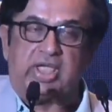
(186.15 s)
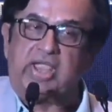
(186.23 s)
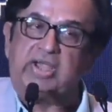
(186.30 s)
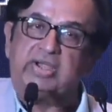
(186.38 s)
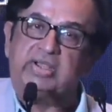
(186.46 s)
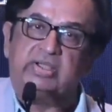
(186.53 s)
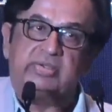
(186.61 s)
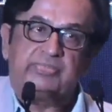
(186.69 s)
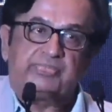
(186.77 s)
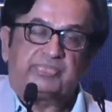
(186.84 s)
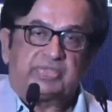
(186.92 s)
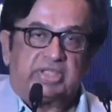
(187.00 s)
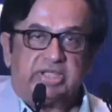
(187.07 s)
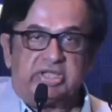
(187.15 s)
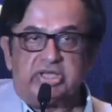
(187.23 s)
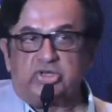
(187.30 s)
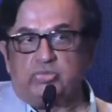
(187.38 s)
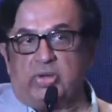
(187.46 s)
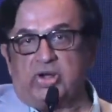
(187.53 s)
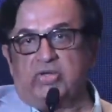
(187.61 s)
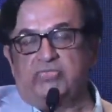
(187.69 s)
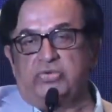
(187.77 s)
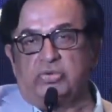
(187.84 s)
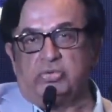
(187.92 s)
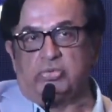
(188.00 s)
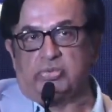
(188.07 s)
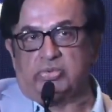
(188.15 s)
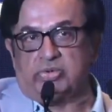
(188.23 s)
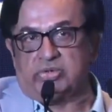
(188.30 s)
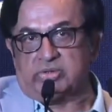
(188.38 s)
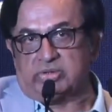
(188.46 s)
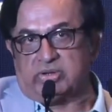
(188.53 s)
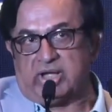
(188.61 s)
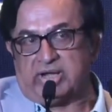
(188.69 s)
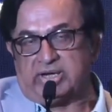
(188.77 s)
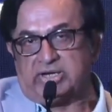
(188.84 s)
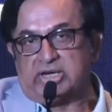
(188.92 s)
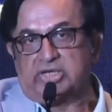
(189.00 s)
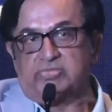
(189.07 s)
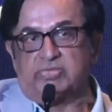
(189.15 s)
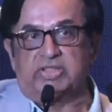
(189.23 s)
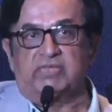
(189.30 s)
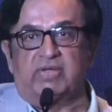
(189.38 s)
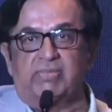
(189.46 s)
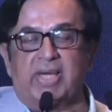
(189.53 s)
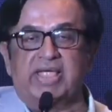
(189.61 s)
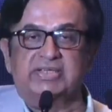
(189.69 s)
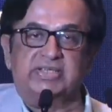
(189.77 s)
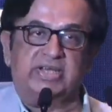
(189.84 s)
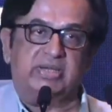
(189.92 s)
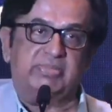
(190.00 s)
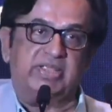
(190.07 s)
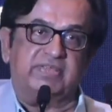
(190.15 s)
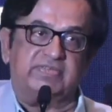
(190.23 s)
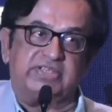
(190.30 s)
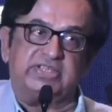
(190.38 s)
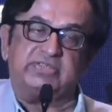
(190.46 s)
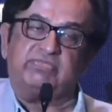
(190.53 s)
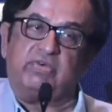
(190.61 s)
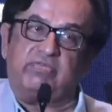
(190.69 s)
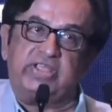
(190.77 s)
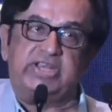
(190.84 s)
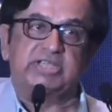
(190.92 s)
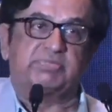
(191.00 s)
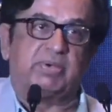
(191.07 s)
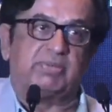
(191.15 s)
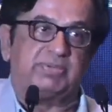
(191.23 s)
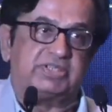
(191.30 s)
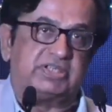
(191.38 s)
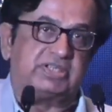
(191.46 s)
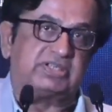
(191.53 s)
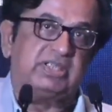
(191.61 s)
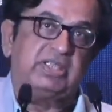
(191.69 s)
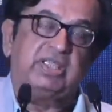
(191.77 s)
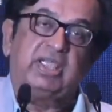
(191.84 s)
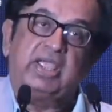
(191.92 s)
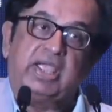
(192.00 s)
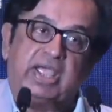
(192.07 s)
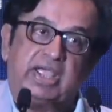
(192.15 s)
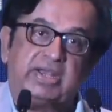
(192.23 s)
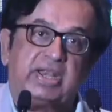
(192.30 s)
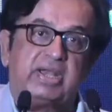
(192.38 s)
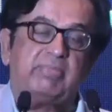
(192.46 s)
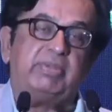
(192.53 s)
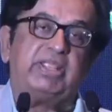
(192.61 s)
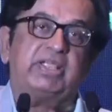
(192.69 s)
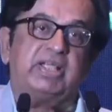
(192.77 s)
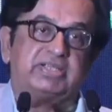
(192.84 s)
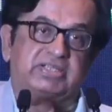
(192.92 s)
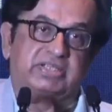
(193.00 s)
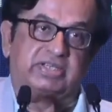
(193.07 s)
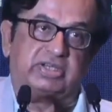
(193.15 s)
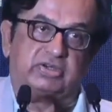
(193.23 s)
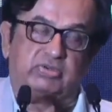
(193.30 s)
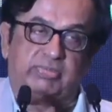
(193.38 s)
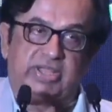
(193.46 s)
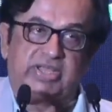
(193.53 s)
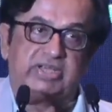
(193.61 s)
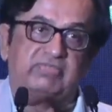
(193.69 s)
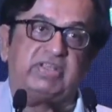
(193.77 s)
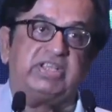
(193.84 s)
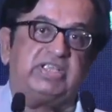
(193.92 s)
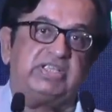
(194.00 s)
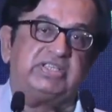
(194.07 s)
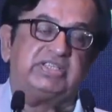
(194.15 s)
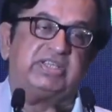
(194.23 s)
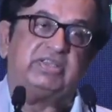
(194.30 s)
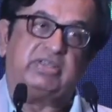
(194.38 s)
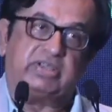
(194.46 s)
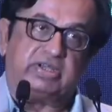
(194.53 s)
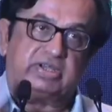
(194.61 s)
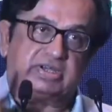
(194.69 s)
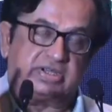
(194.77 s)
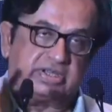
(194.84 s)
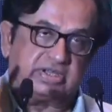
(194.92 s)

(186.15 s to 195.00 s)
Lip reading: And each one of you are in touch with our banks and NBFCs for various purposes and enabling us to make it very easy in